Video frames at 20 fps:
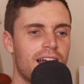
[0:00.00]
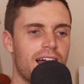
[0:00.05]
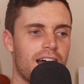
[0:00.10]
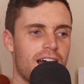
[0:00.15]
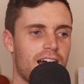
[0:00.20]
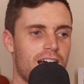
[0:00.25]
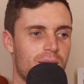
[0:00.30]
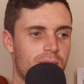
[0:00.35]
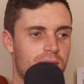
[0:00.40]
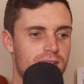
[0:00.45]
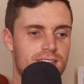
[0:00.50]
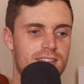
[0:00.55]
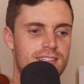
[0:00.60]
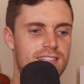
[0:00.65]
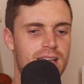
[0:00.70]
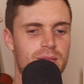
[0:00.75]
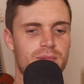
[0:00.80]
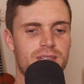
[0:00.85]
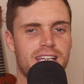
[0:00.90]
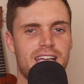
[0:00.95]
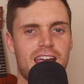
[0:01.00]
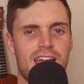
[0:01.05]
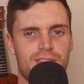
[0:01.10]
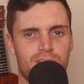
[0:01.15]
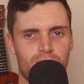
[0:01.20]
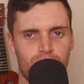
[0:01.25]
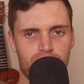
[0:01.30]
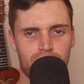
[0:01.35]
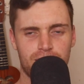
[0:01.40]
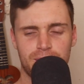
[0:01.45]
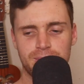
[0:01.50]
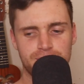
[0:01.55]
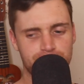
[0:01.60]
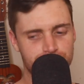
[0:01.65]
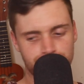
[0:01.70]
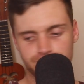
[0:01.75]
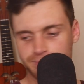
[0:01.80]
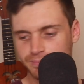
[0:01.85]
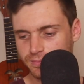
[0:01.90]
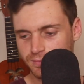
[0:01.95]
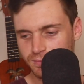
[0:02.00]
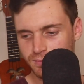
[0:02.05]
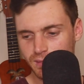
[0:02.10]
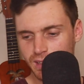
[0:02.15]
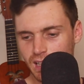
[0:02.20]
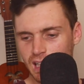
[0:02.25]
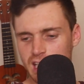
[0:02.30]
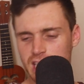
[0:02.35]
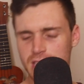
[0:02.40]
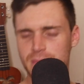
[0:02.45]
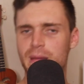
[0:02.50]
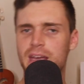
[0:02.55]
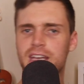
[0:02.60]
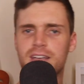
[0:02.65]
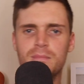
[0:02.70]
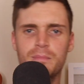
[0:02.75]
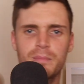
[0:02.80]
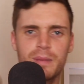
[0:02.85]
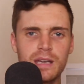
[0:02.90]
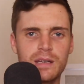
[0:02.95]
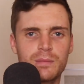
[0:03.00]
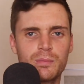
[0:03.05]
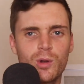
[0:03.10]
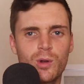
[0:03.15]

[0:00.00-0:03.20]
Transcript: because it seems like everyone is making big